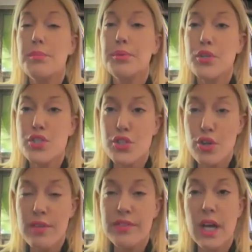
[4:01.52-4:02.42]

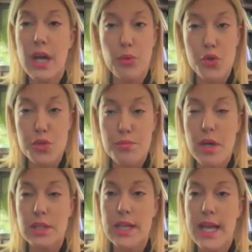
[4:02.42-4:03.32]
preserve the
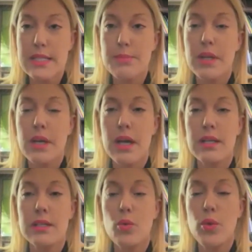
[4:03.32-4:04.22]
rapprochement that has
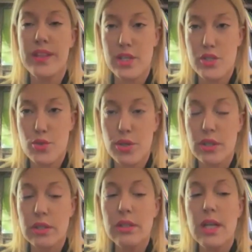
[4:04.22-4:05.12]
begun with
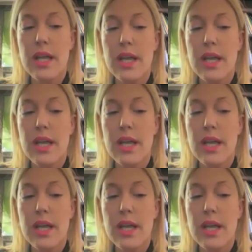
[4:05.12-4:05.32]
Israel,